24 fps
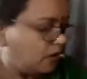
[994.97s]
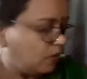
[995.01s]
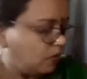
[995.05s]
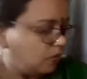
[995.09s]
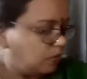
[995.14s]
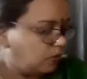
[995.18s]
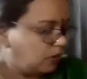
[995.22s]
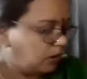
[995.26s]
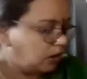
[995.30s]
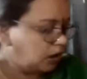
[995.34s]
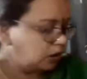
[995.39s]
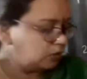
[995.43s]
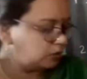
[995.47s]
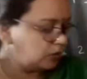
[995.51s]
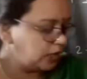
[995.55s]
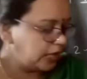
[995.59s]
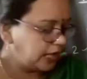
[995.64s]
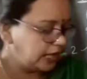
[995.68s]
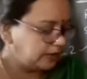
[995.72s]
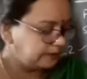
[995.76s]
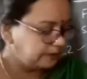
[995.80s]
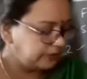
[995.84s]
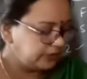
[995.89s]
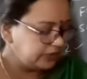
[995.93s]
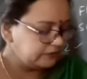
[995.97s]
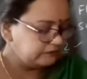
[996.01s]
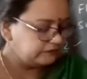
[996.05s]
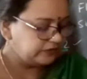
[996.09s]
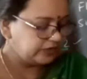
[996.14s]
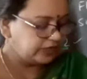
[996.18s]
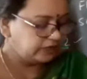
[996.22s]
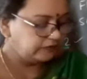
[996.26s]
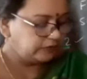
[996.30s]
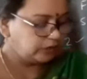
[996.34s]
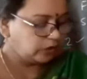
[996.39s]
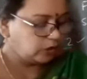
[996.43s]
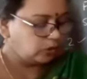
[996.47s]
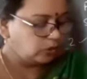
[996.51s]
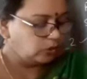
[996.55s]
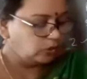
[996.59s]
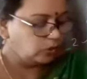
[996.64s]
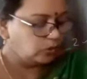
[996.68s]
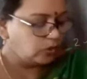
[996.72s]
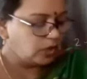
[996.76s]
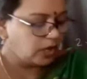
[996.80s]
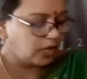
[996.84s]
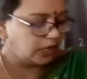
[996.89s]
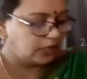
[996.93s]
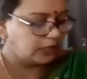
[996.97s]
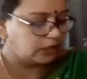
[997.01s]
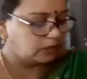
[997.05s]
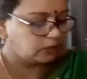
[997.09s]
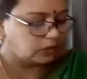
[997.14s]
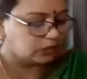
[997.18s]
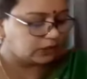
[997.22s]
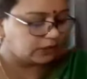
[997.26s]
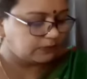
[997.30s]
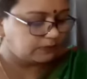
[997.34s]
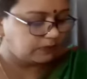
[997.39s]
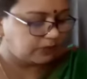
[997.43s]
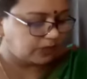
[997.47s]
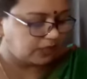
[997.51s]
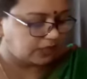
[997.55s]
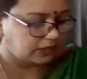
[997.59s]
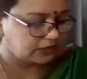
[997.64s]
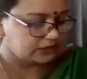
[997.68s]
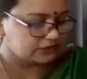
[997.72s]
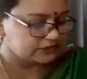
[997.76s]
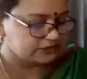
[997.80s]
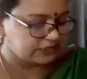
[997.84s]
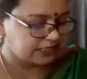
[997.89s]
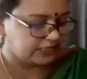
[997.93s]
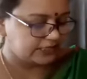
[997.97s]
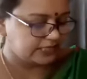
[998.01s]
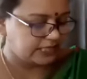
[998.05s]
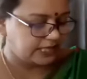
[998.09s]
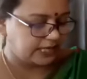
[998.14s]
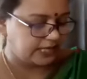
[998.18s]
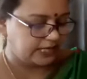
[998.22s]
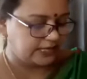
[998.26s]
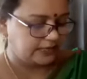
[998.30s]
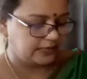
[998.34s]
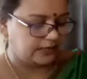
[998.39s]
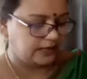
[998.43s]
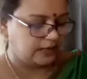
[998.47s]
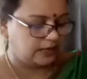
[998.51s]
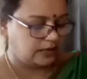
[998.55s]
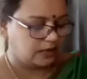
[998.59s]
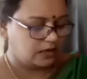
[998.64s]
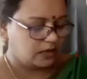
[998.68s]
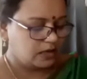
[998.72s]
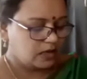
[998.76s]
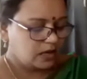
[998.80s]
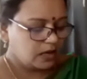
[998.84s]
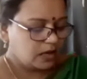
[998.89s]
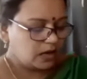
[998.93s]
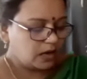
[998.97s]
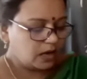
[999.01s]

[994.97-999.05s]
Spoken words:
What would happen if there were no underwater plants like the hydrilla?